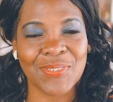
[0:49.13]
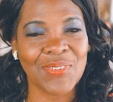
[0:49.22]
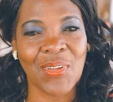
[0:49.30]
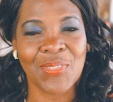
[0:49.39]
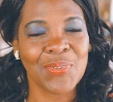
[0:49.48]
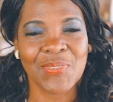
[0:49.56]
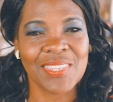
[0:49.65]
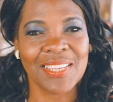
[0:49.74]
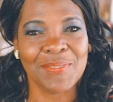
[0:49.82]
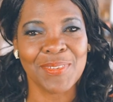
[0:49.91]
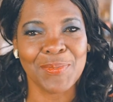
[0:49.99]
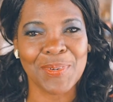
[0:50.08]
all those
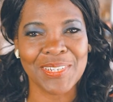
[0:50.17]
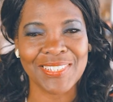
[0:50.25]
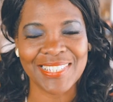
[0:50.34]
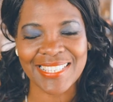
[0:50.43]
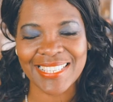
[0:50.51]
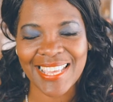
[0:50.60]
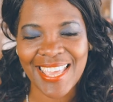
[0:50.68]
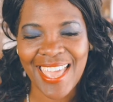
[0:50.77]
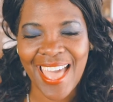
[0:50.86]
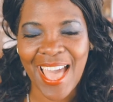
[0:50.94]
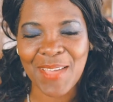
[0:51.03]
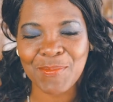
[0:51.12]
lovely words.
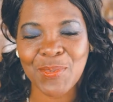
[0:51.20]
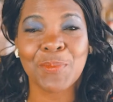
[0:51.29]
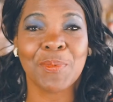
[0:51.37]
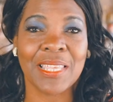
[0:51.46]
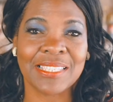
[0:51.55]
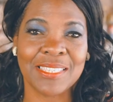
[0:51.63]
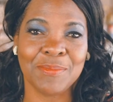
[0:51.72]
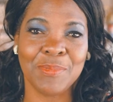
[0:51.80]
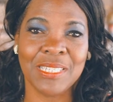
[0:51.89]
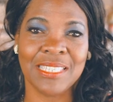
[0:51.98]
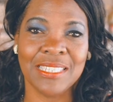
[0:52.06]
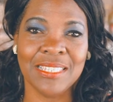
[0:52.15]
I'm so blessed to
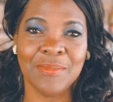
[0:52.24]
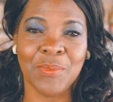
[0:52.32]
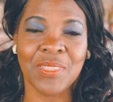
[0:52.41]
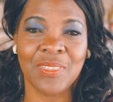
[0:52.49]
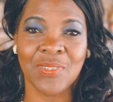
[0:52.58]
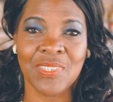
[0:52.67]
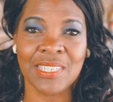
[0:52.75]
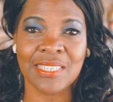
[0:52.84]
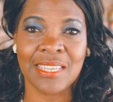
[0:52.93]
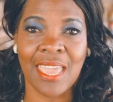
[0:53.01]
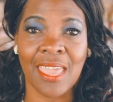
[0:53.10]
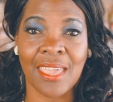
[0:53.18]
be with you
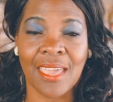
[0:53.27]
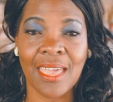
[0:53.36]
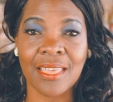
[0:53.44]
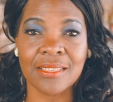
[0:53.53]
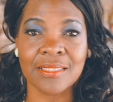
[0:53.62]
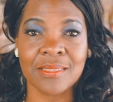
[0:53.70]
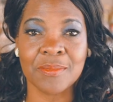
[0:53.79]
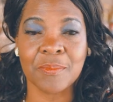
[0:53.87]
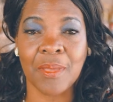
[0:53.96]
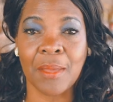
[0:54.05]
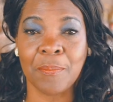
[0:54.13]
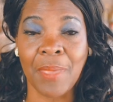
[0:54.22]
today
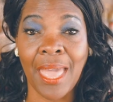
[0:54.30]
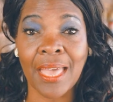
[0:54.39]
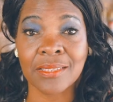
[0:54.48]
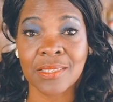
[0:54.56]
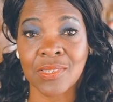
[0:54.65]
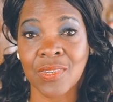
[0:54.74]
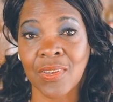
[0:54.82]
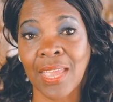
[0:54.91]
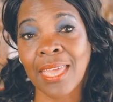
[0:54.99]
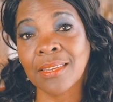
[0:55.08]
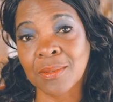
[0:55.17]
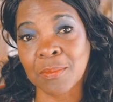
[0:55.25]
as a pastor
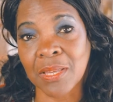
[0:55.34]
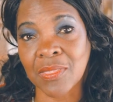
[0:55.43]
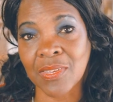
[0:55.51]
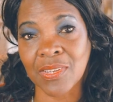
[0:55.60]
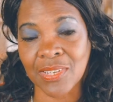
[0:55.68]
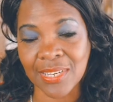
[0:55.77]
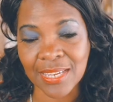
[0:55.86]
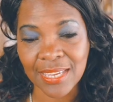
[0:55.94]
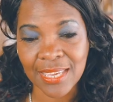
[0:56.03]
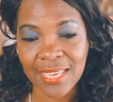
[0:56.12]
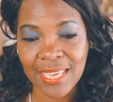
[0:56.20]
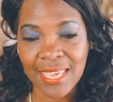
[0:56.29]
and a mother.
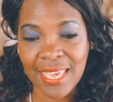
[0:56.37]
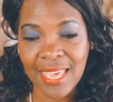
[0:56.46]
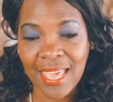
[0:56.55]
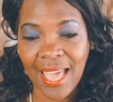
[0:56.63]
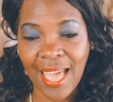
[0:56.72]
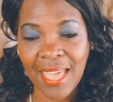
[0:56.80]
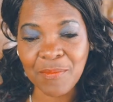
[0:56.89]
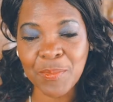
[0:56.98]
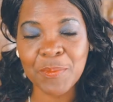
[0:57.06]
I have